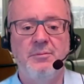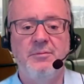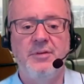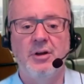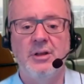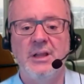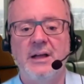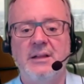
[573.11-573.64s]

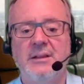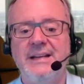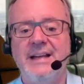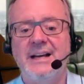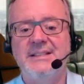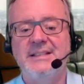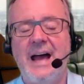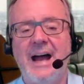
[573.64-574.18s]
very likely
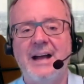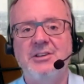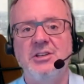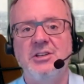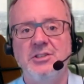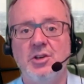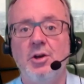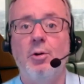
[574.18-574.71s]
next
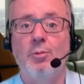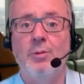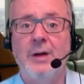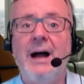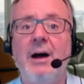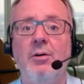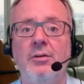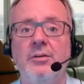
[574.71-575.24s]
actions
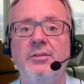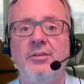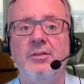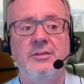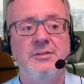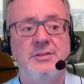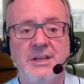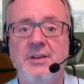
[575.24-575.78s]
around
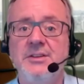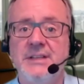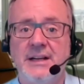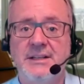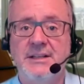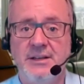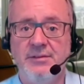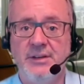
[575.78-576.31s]
sales
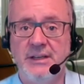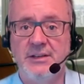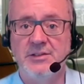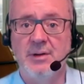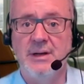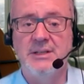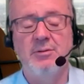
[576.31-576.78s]
activities, right?